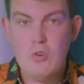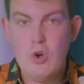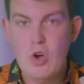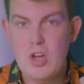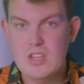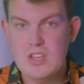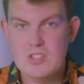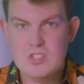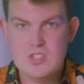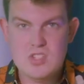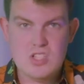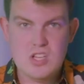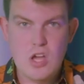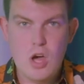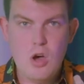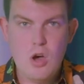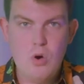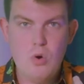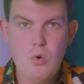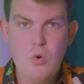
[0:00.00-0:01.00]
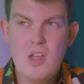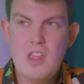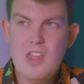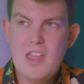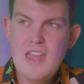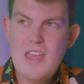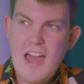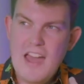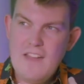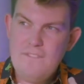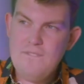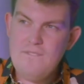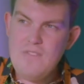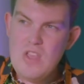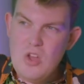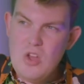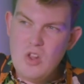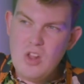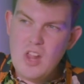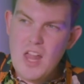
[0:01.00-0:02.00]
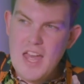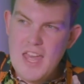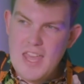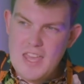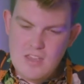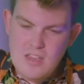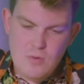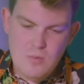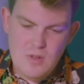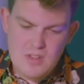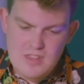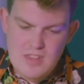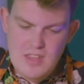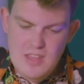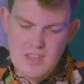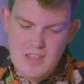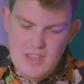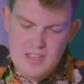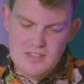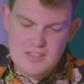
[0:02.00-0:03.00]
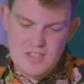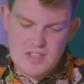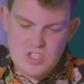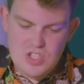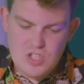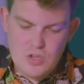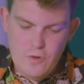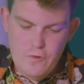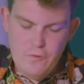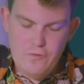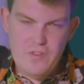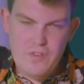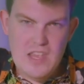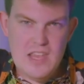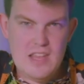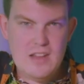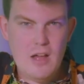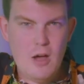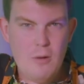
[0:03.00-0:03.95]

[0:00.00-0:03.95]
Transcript: foot, so I feel like with the additional feet,